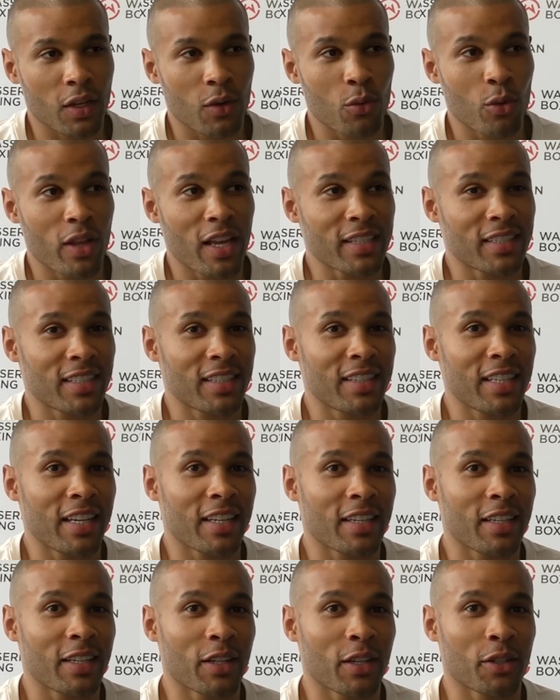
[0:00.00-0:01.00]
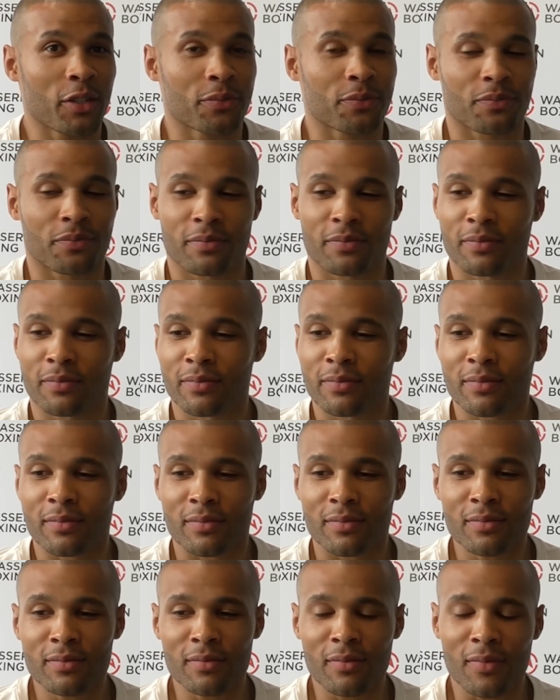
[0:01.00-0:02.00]
Well, that's the thing, you know,
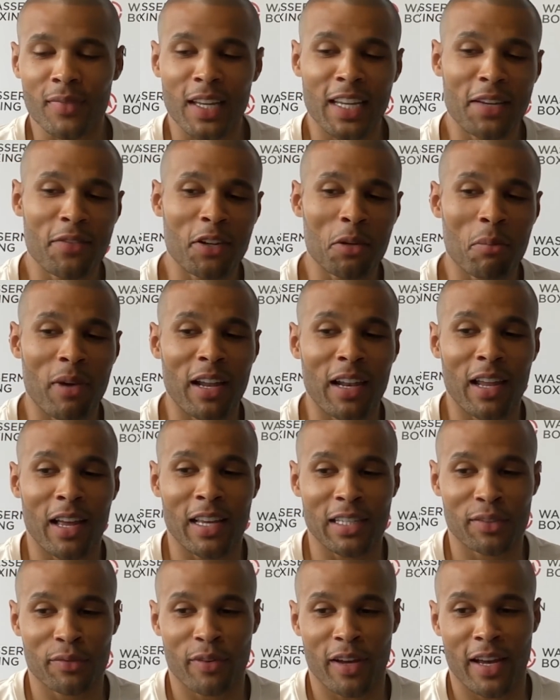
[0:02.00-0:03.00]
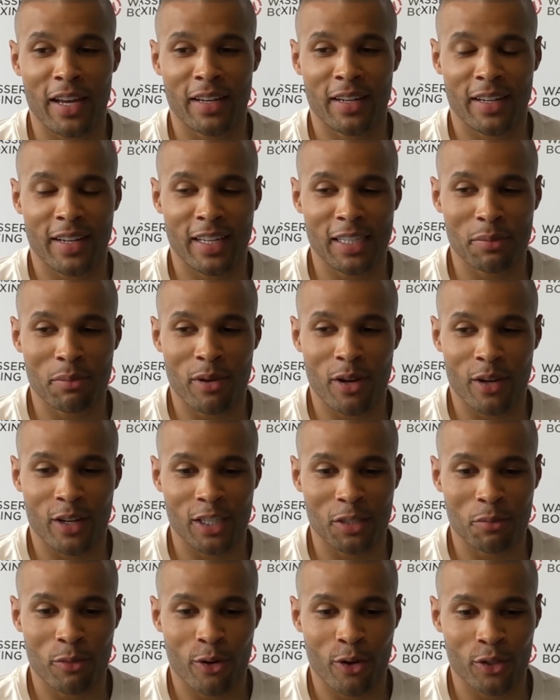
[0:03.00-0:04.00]
even in my last fight against
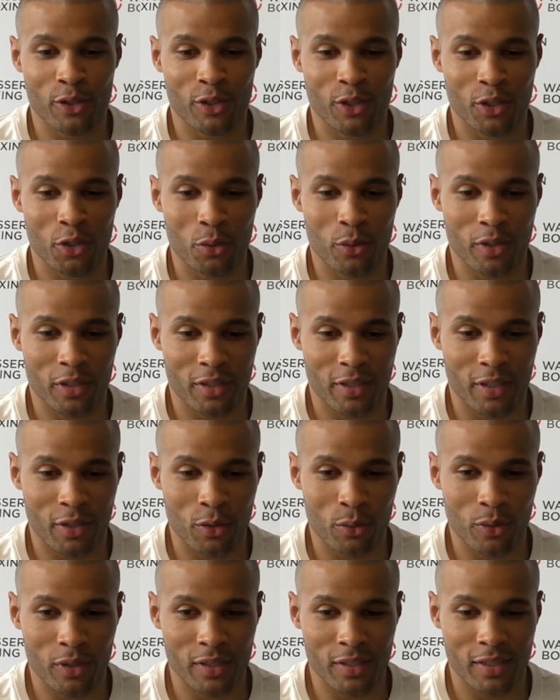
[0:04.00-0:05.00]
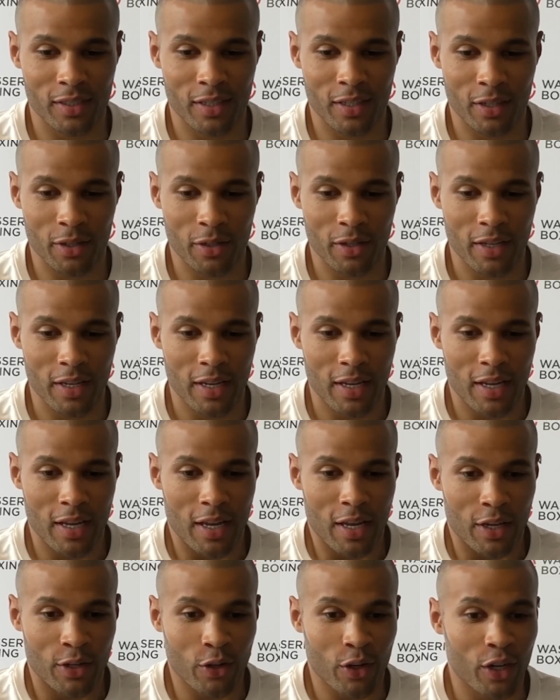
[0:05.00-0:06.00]
Marcus Morrison, who, who was, you know,
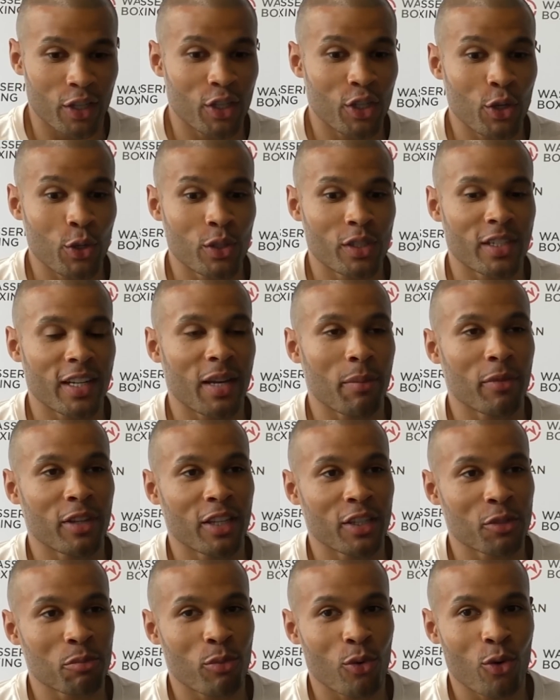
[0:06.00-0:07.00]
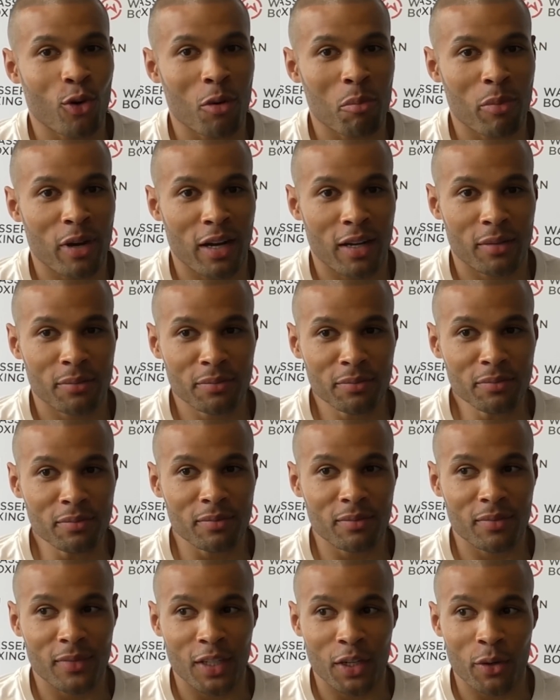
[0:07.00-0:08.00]
not a huge name in the sport, but
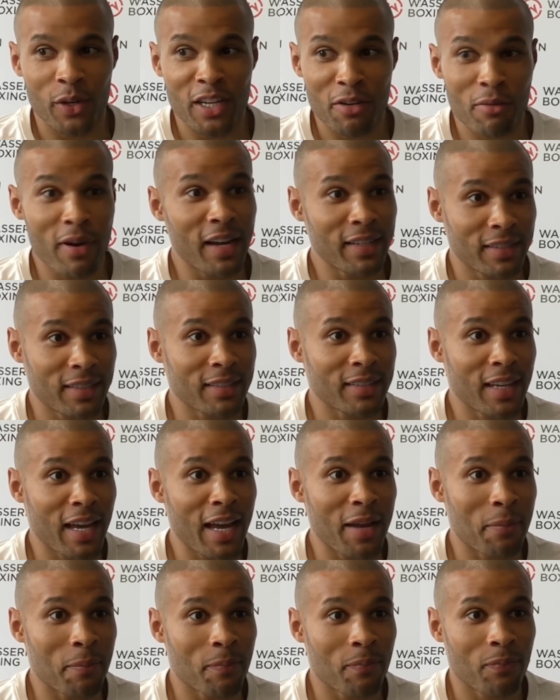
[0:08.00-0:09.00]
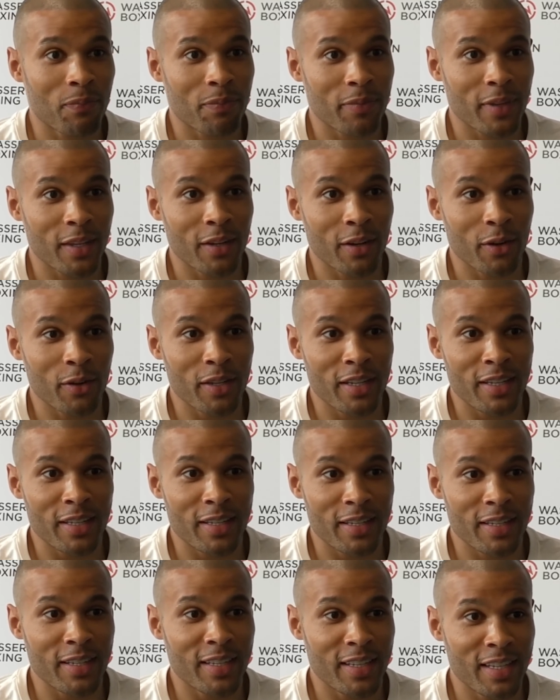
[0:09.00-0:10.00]
you know he raised his game. You know
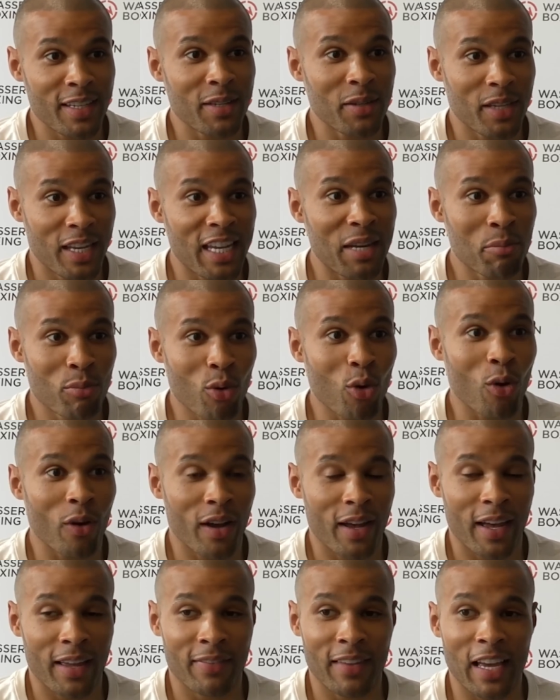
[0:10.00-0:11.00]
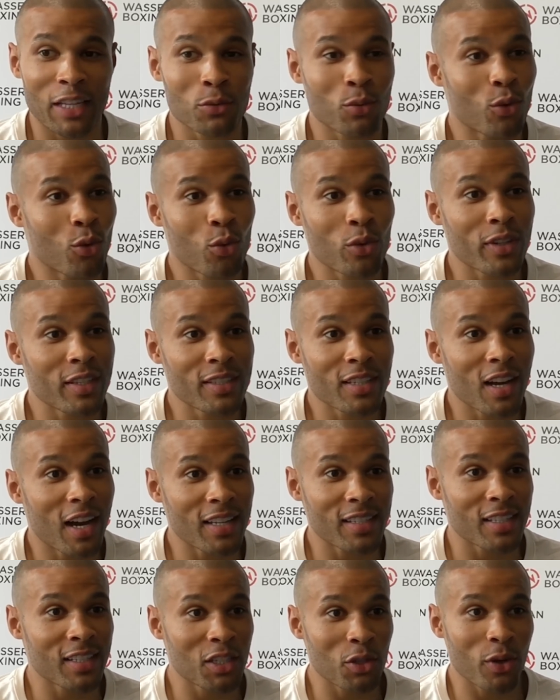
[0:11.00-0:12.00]
he he he brought it, and that's what all these
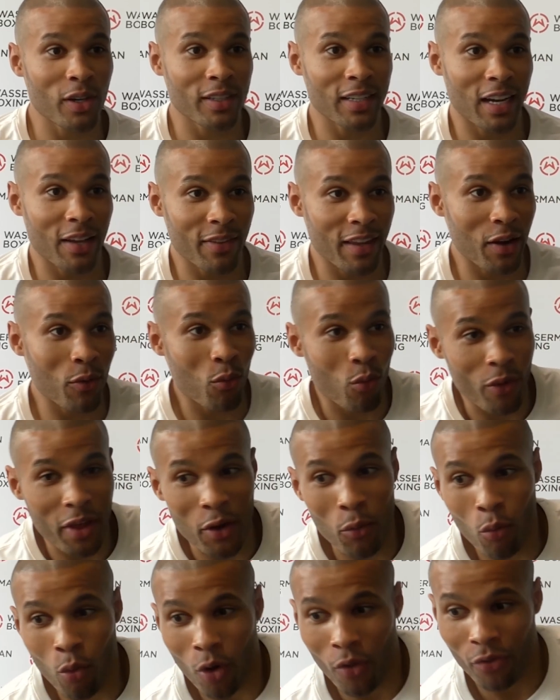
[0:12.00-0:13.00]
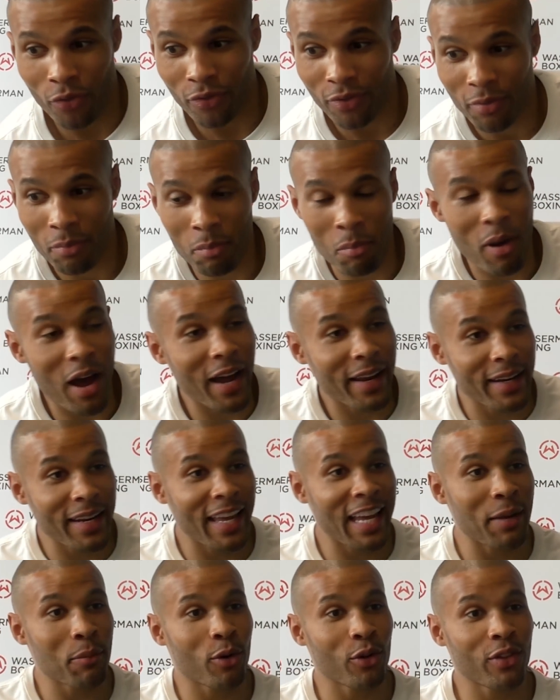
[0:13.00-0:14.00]
guys are doing now. They they want my
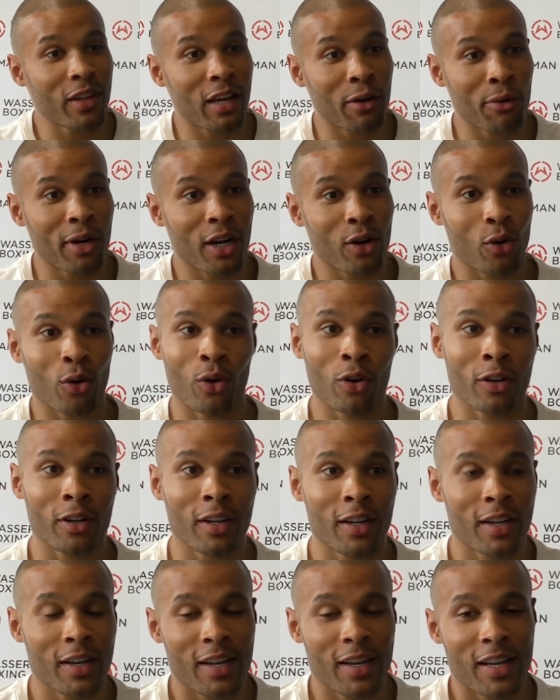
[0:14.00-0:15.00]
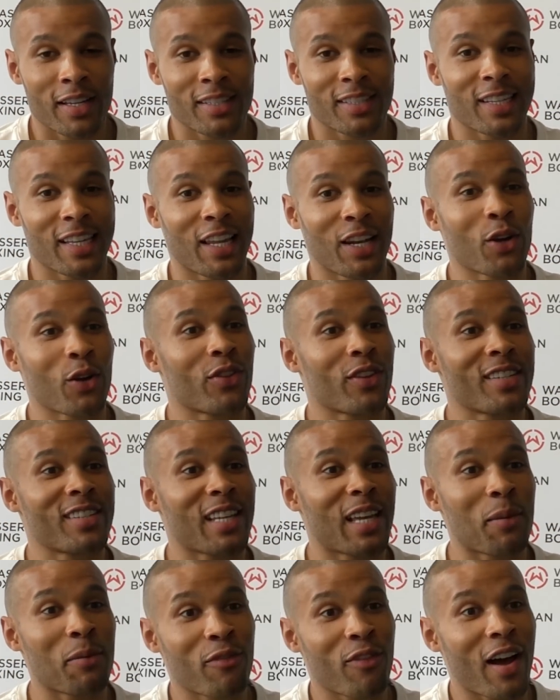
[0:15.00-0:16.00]
name on their record, so they're not the
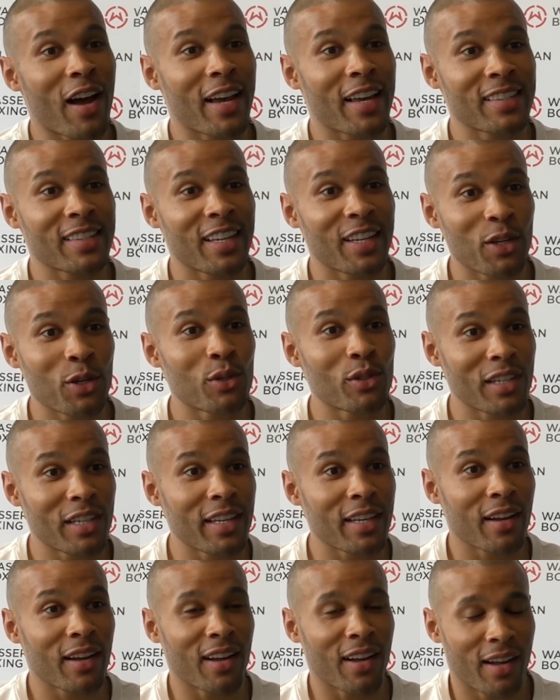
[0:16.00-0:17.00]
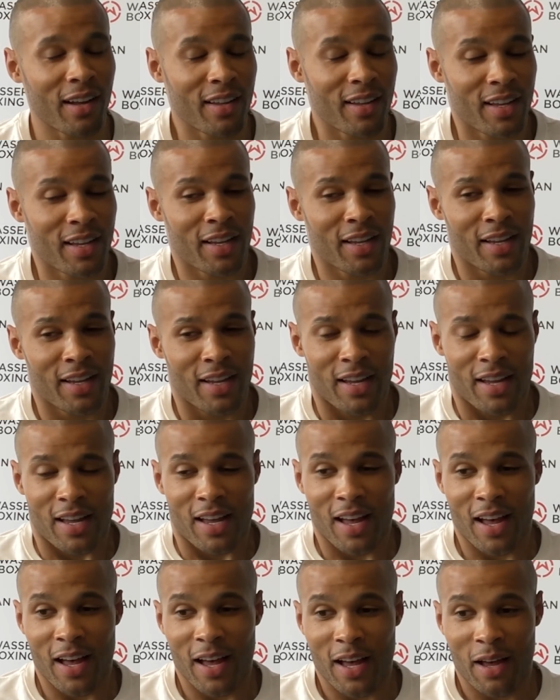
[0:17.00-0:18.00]
same fighters they usually are.
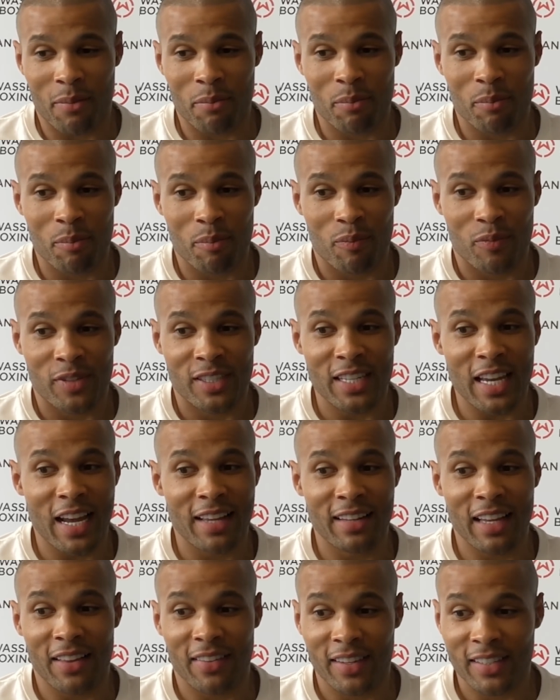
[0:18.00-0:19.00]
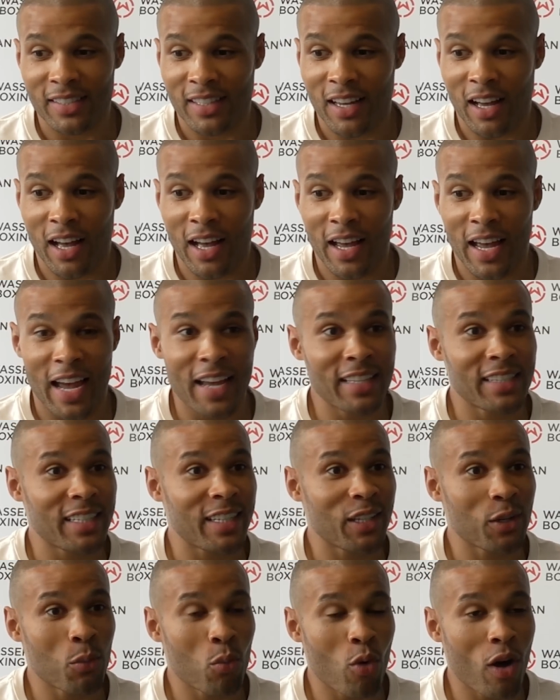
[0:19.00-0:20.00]
Um, saying that this guy
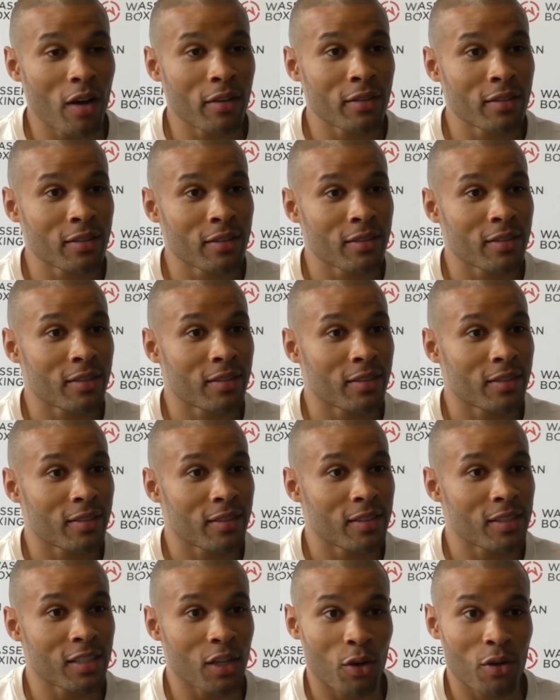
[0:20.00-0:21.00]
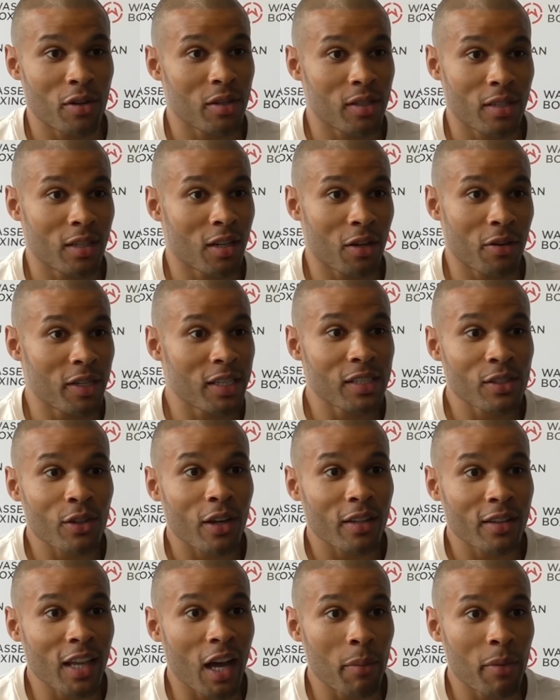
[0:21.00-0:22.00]
18 and one, so you know he's
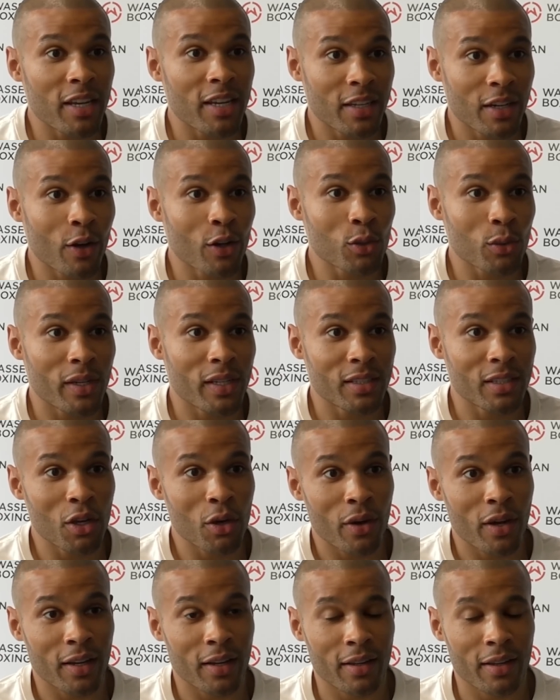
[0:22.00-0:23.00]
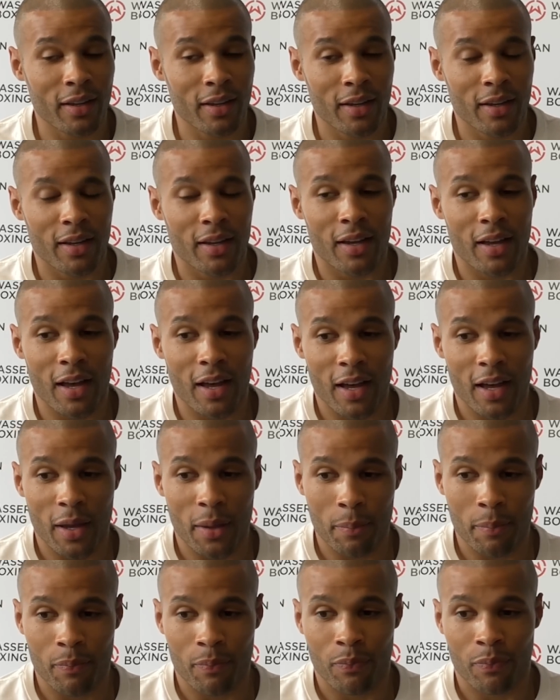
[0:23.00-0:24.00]
not a dummy. He knows what he's doing.
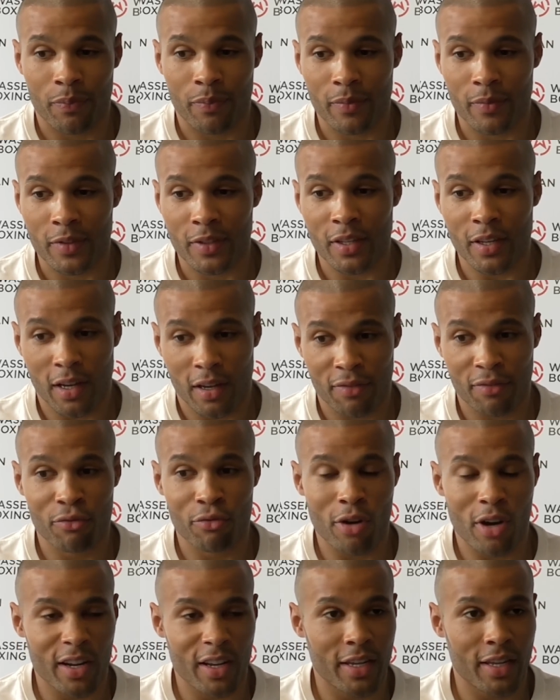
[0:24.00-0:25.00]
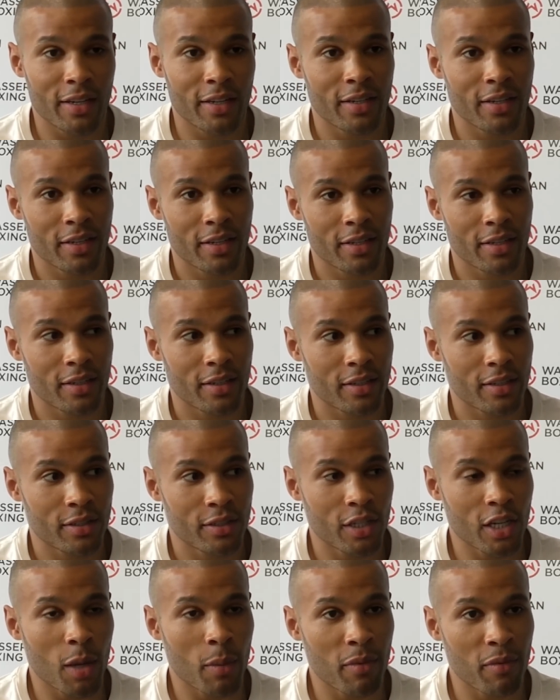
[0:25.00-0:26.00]
Um, tough, rugged
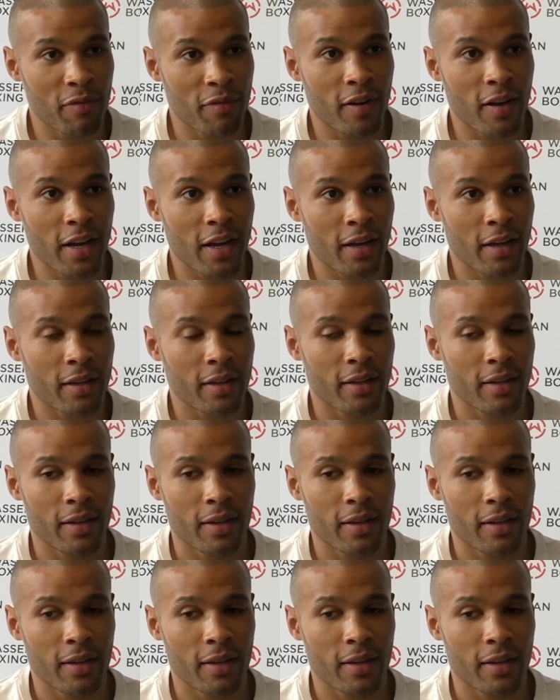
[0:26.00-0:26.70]
German fighter.